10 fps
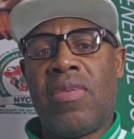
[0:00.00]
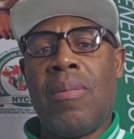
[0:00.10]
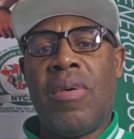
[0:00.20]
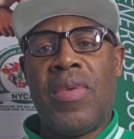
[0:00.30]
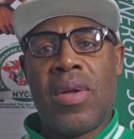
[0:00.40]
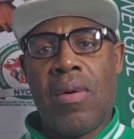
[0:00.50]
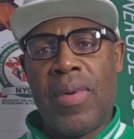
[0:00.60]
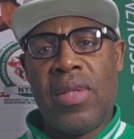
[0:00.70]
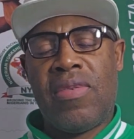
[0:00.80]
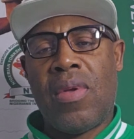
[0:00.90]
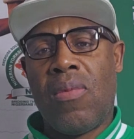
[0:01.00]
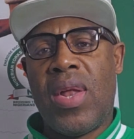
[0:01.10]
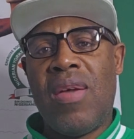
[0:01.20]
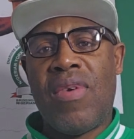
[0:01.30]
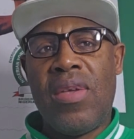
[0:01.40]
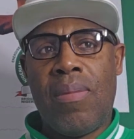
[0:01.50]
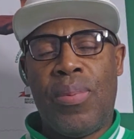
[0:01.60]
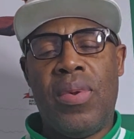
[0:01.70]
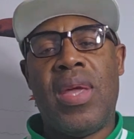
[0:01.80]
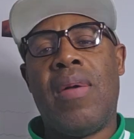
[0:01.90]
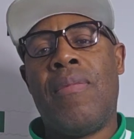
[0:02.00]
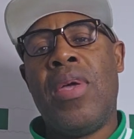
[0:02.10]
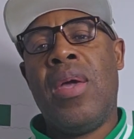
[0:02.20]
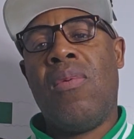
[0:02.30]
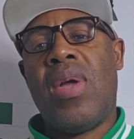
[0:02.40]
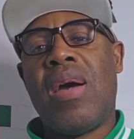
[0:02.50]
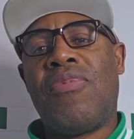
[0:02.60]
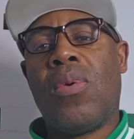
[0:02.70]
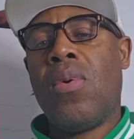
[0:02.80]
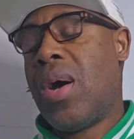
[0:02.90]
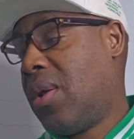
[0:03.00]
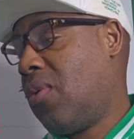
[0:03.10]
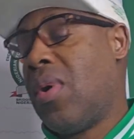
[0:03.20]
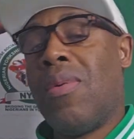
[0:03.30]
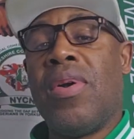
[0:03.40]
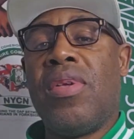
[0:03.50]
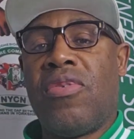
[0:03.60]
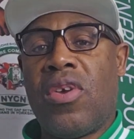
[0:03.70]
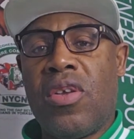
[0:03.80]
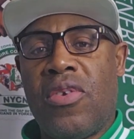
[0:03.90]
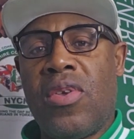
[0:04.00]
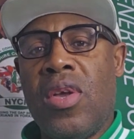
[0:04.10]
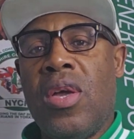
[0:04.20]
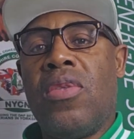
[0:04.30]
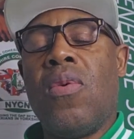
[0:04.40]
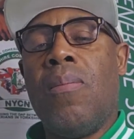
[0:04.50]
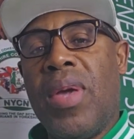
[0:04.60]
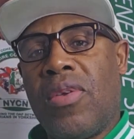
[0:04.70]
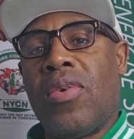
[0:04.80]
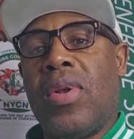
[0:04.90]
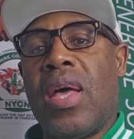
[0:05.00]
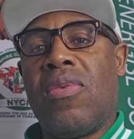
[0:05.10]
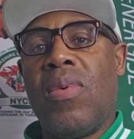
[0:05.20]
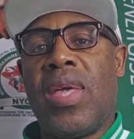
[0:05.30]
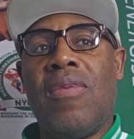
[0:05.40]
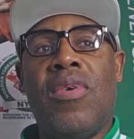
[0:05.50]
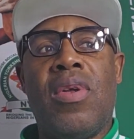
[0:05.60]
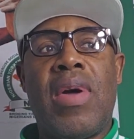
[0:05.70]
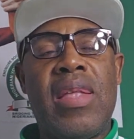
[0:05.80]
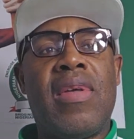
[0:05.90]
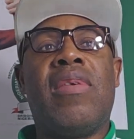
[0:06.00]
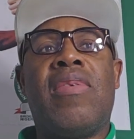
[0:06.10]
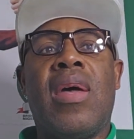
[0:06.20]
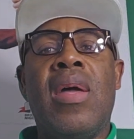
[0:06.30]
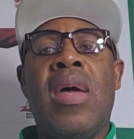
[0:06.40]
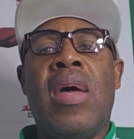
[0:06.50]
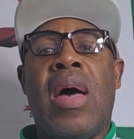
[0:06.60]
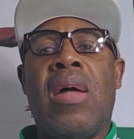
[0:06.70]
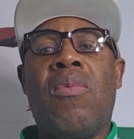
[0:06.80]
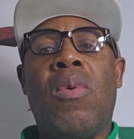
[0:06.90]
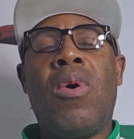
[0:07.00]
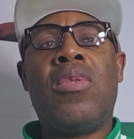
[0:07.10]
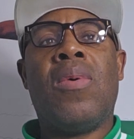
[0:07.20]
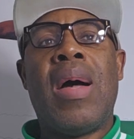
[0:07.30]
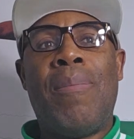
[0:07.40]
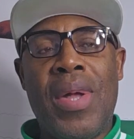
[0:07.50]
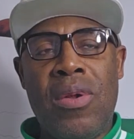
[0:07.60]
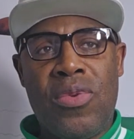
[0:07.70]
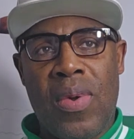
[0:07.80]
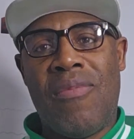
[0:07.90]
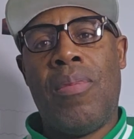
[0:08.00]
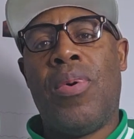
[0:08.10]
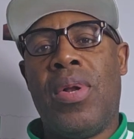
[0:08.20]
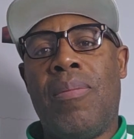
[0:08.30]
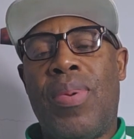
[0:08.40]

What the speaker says: Some of the comments, whenever you put them, we have to go and do our research to make sure that we give you the right answer. And we want to appeal to everybody.